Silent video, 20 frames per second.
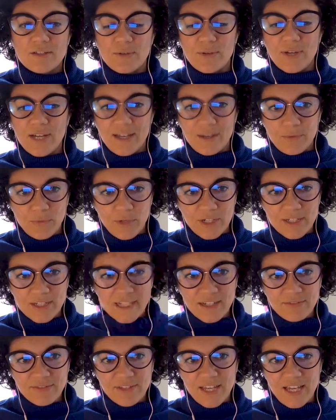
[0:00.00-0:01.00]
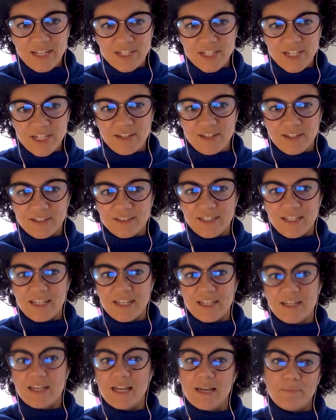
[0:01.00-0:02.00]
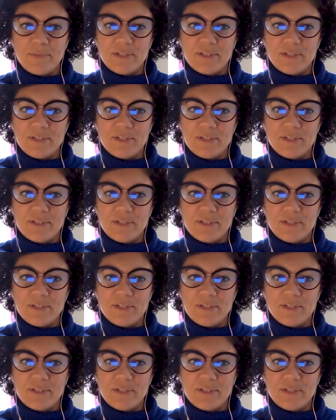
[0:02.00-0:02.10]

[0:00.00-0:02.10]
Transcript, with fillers: So I wanted to have KJ on the